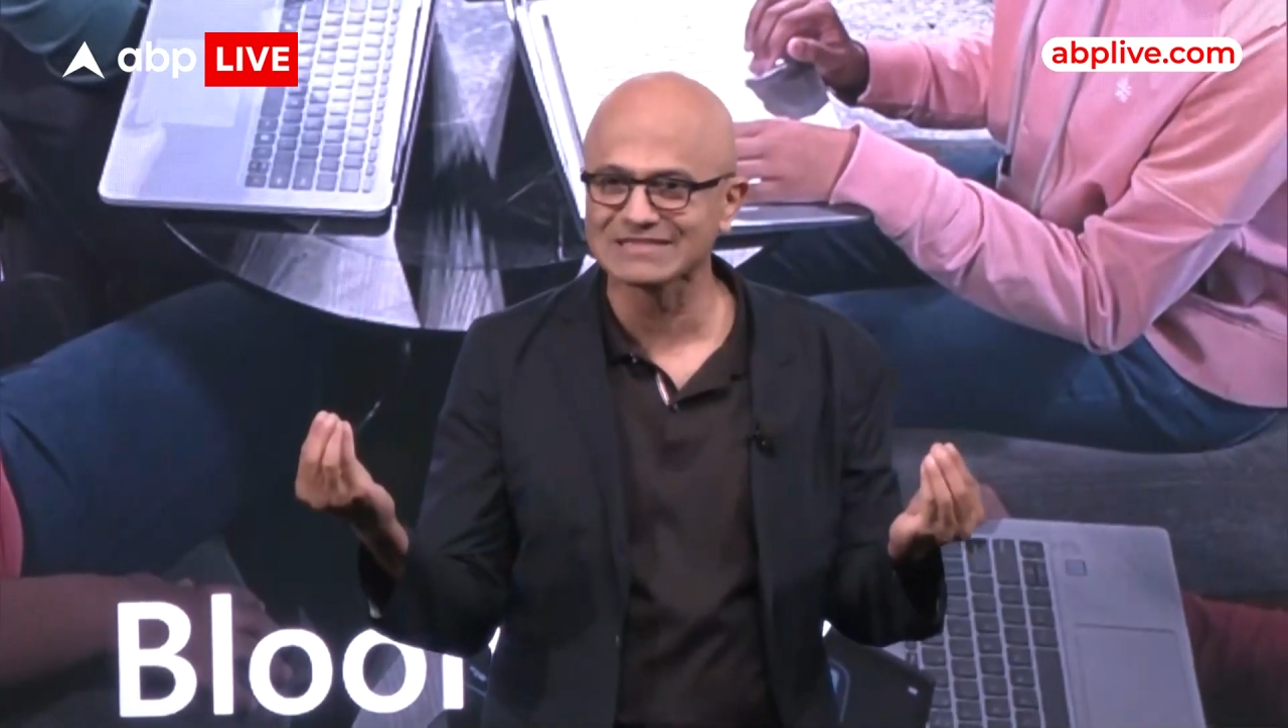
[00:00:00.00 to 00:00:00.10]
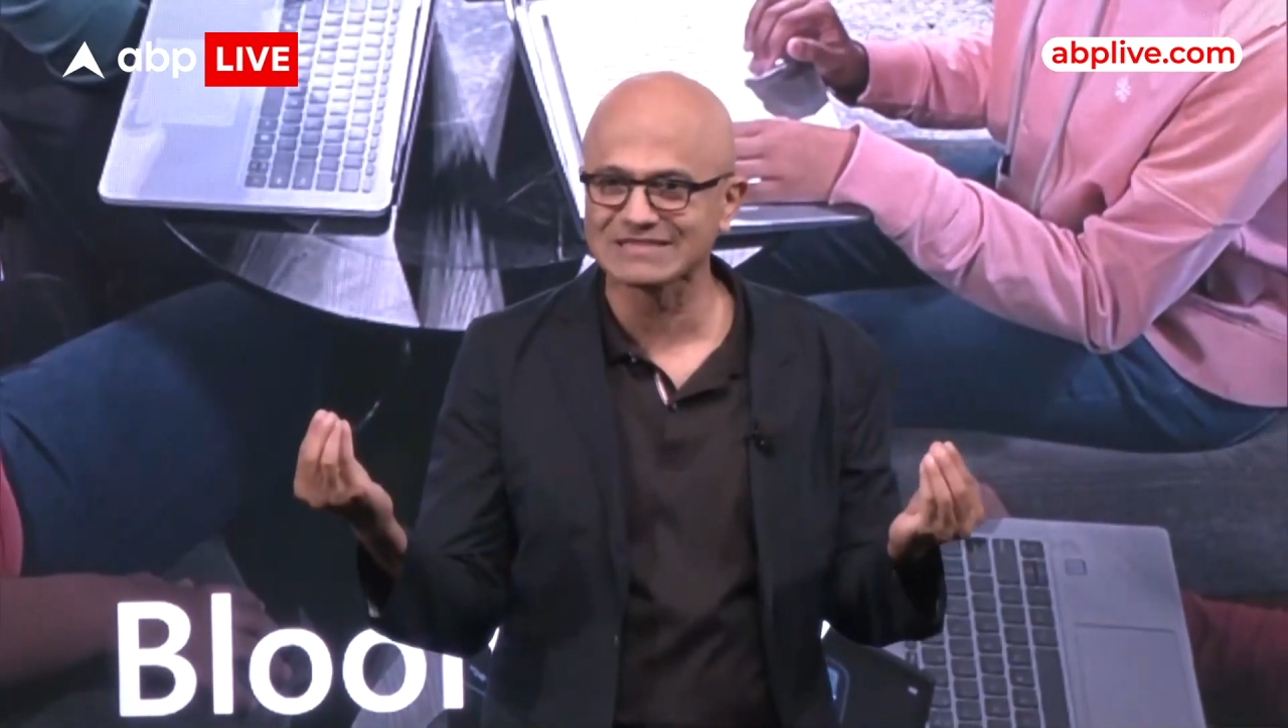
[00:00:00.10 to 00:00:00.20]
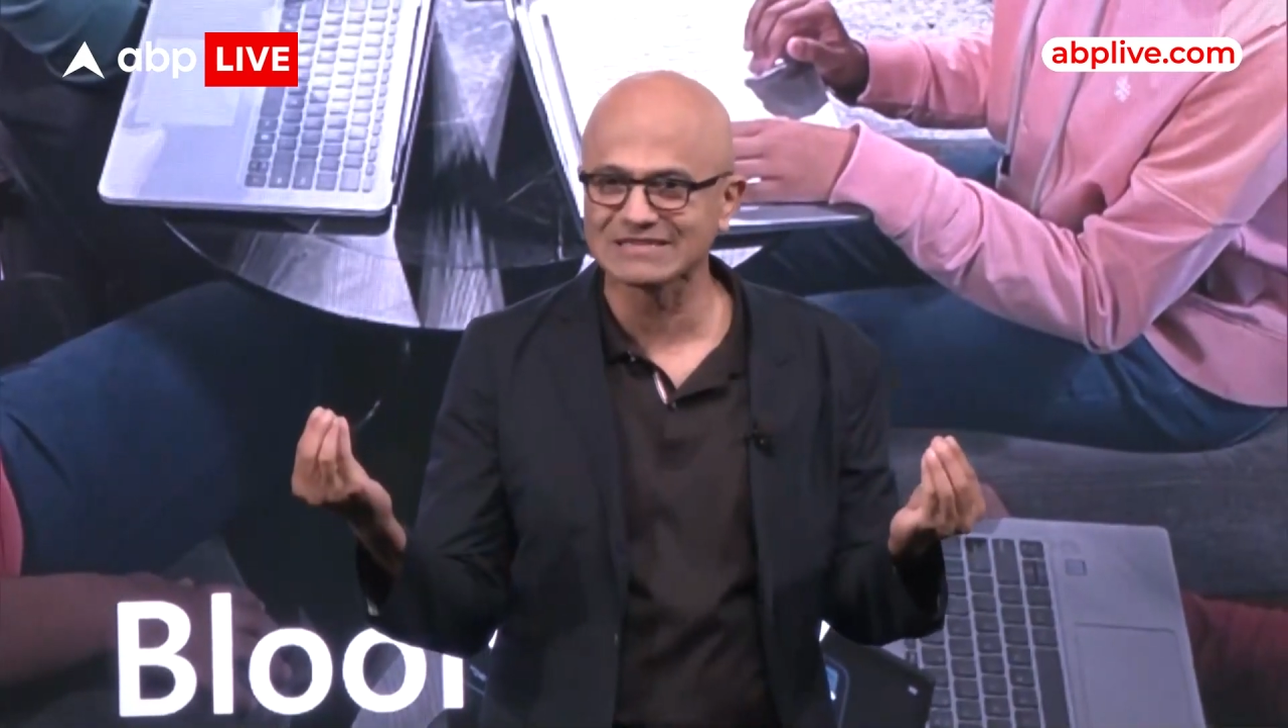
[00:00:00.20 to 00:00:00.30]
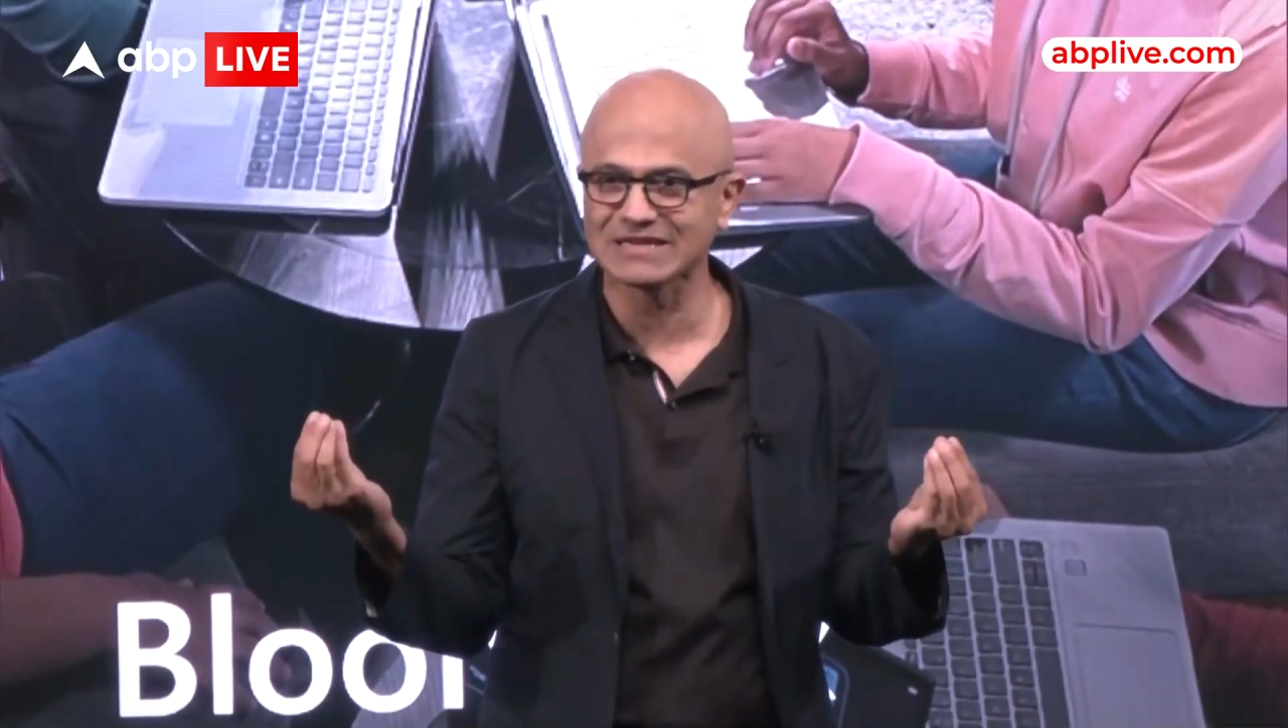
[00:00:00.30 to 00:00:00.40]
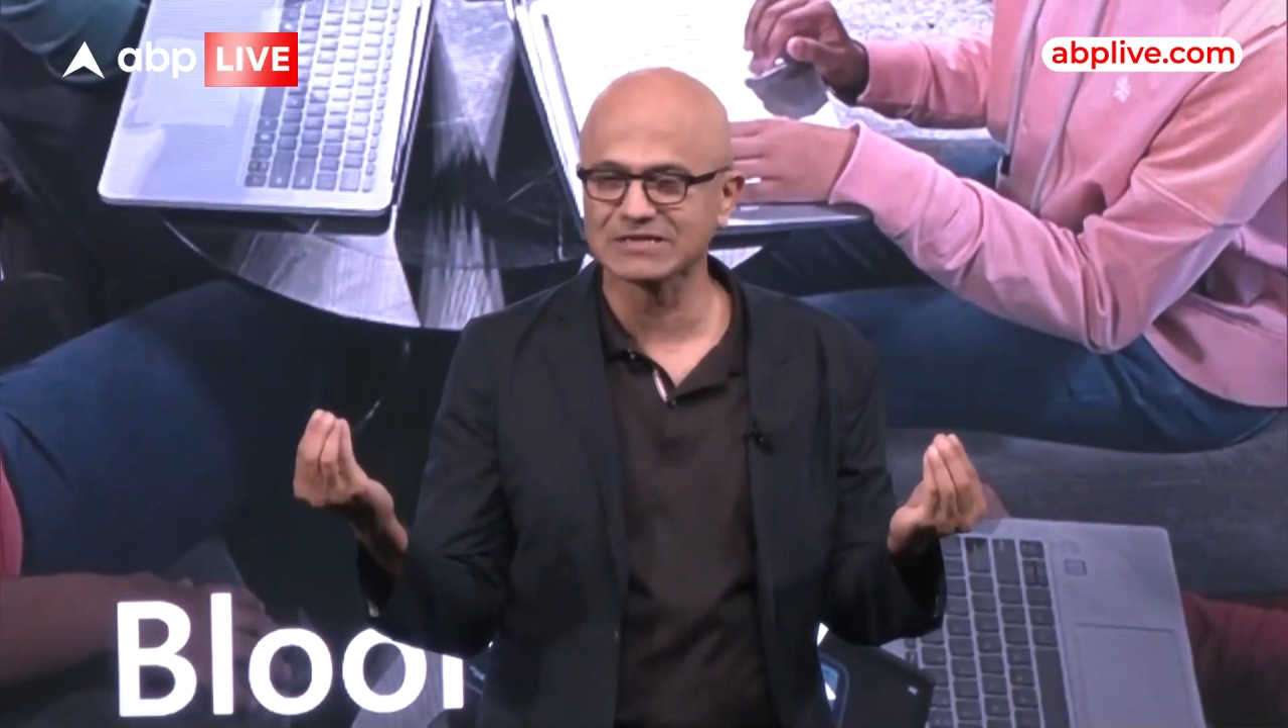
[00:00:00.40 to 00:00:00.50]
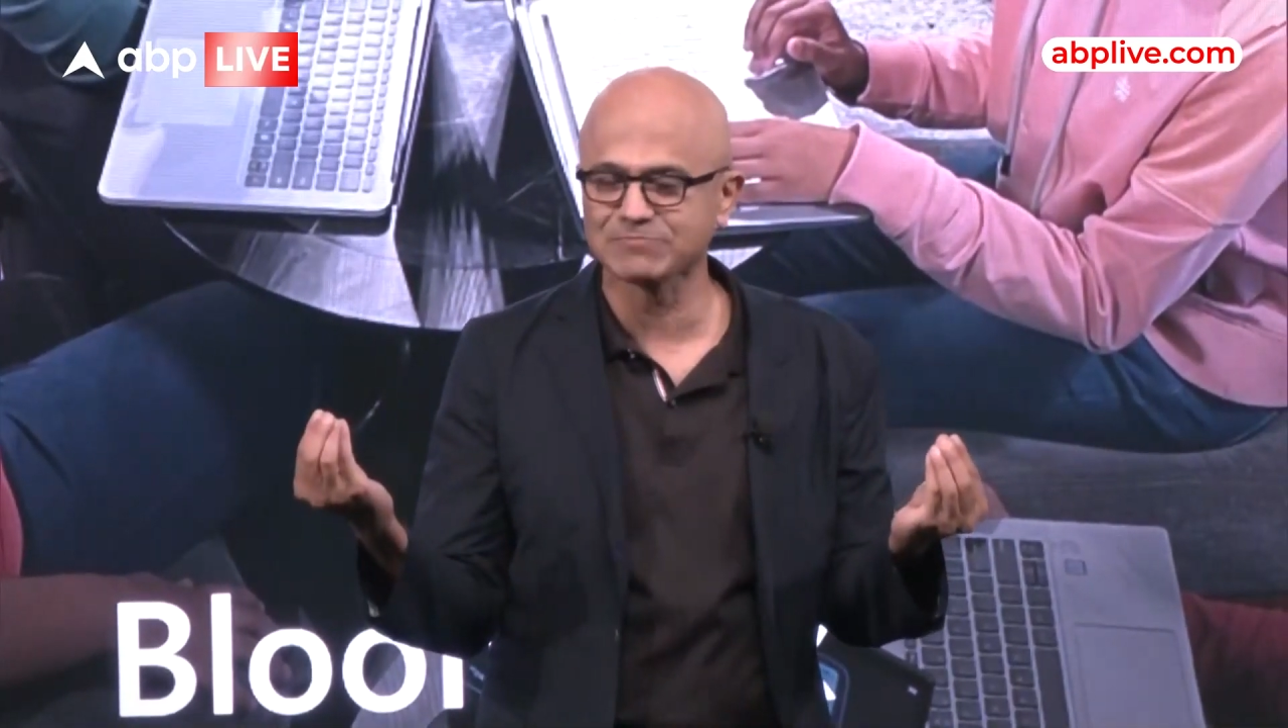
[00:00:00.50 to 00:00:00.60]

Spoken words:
is it